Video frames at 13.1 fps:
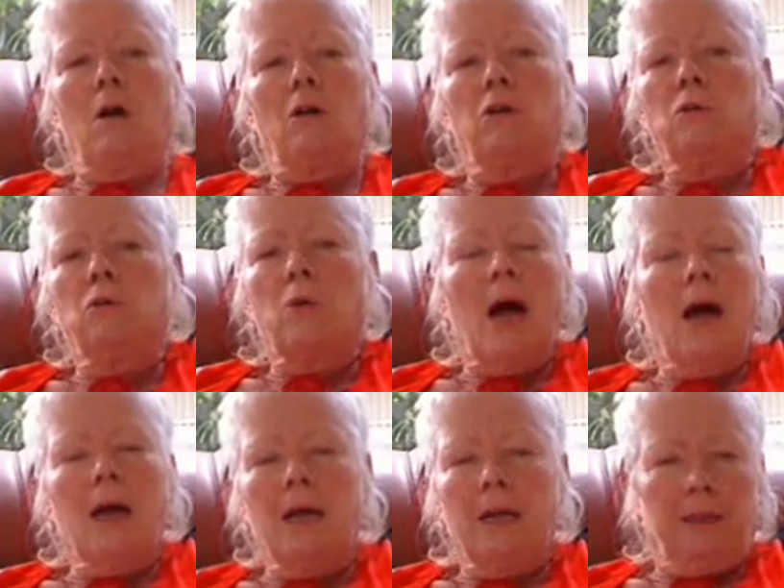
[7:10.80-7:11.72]
who
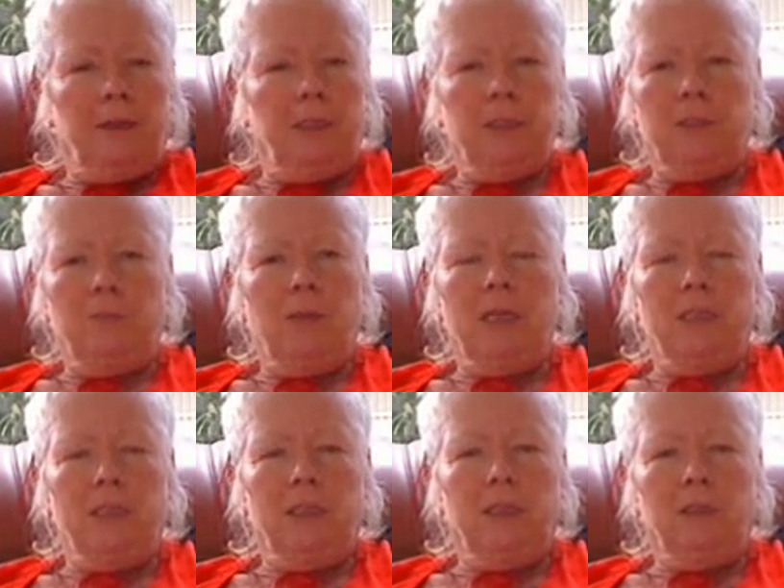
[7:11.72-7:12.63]
are these
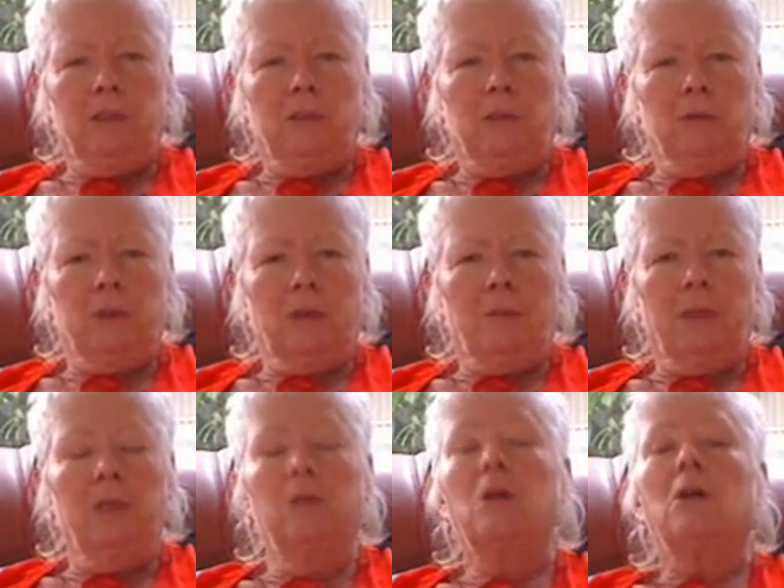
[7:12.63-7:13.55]
amazing little souls coming
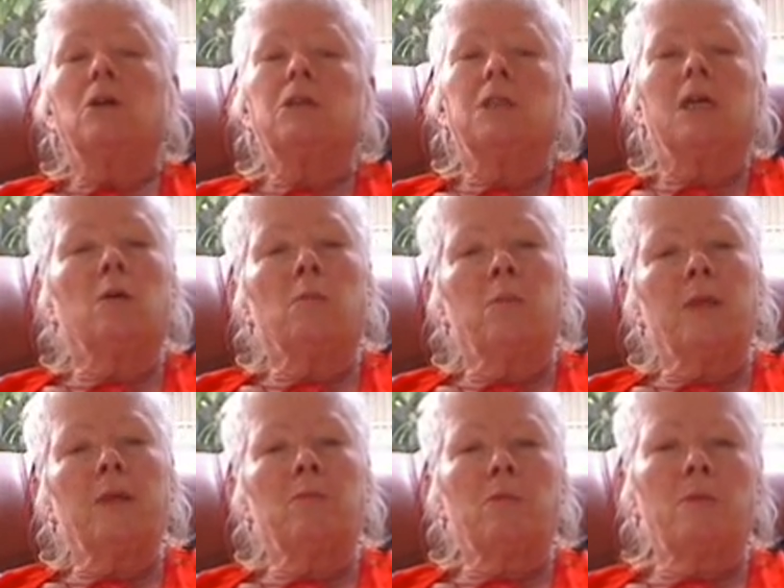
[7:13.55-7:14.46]
in, to help
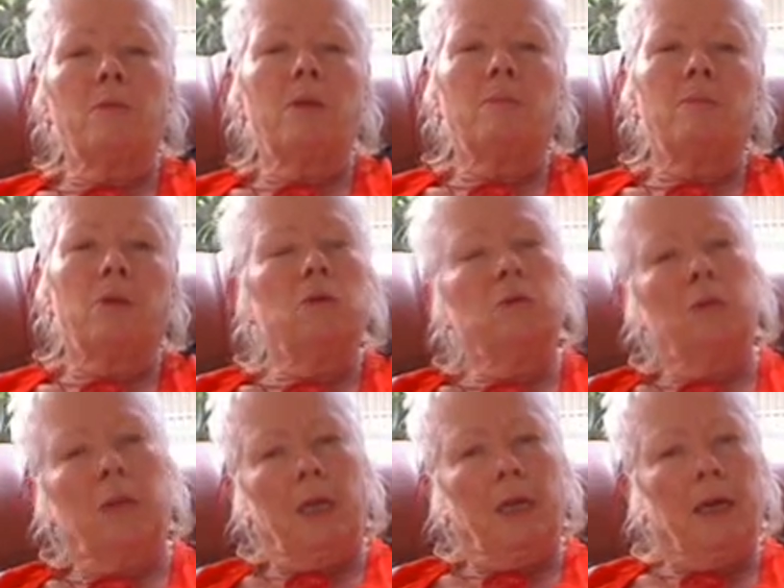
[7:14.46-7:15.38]
them remember who
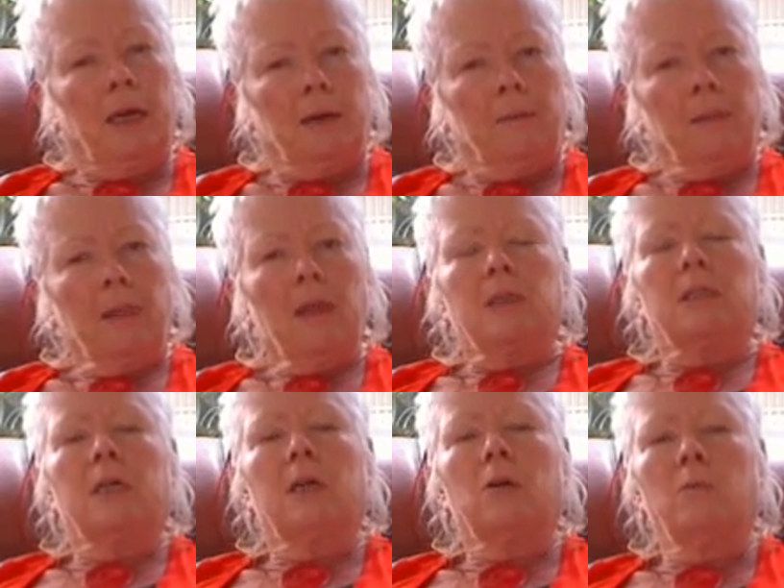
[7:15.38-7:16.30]
they are,
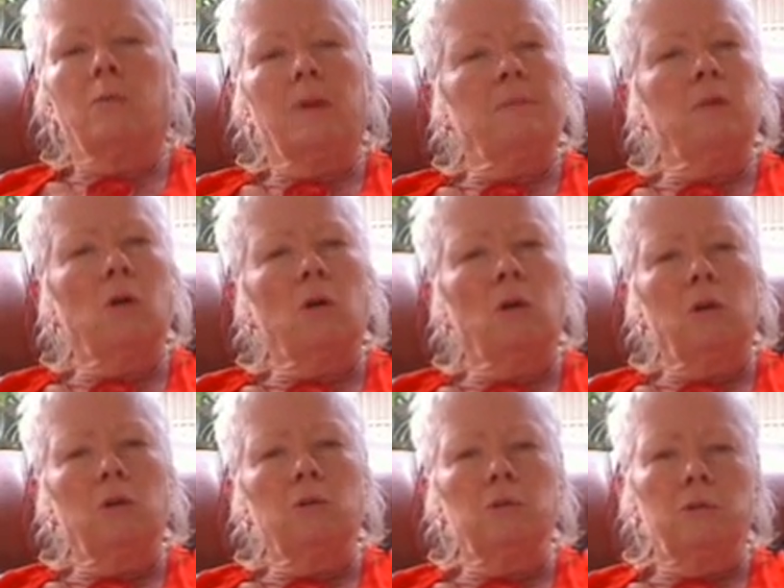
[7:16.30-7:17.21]
to help them not
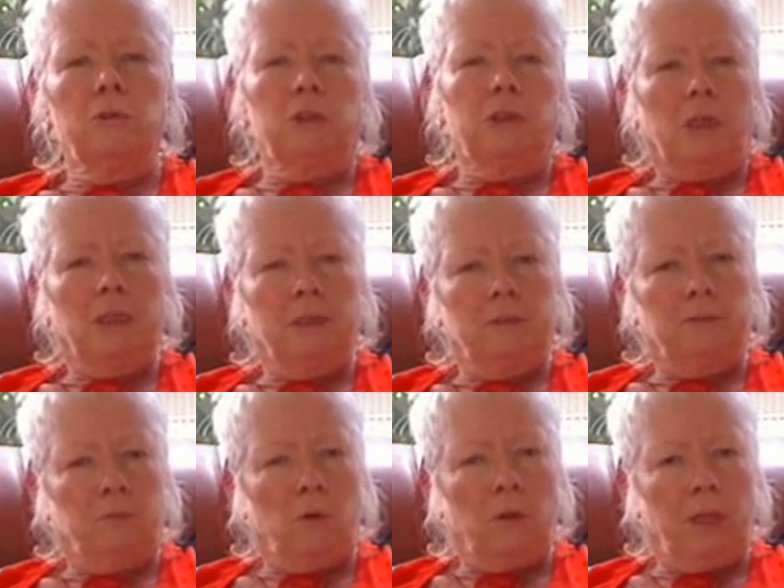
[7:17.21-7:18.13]
lose sight
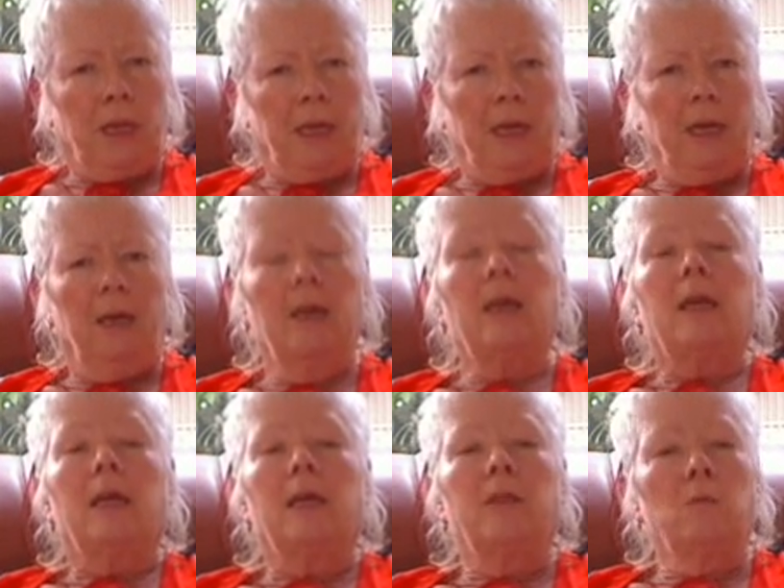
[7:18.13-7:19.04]
of what they are
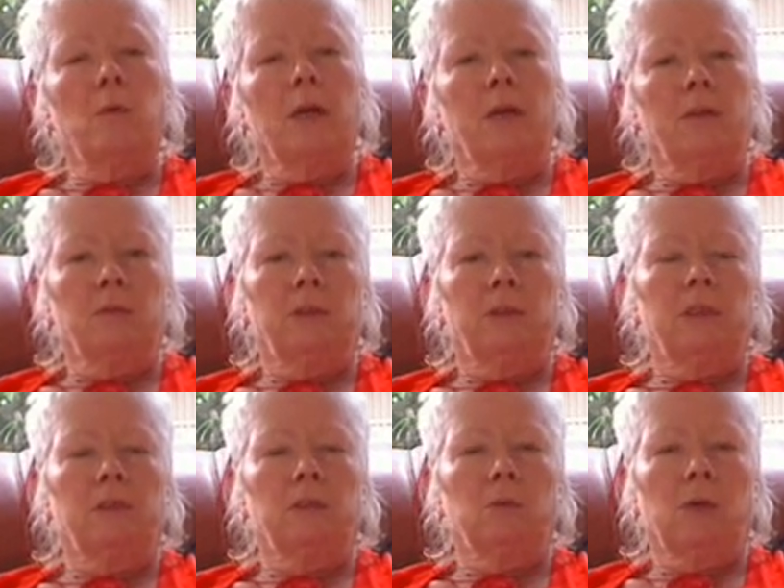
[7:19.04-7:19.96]
in the way that was
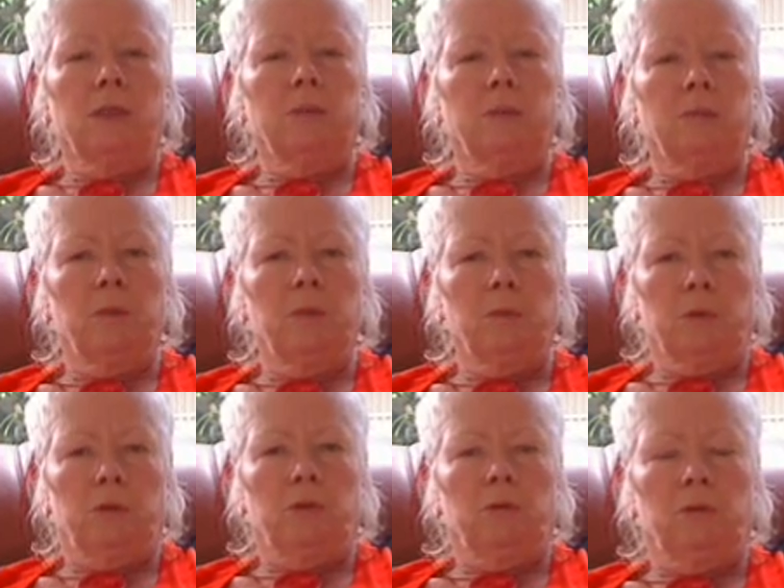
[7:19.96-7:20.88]
done to us when we were
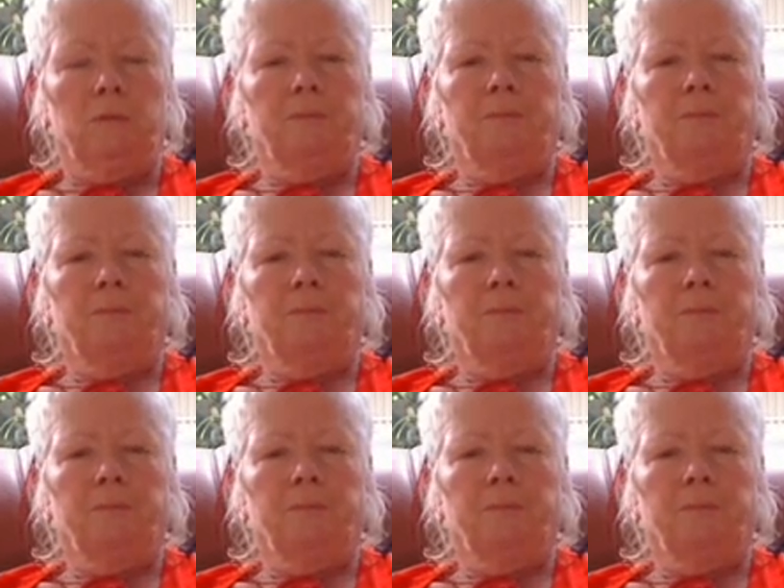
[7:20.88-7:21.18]
children.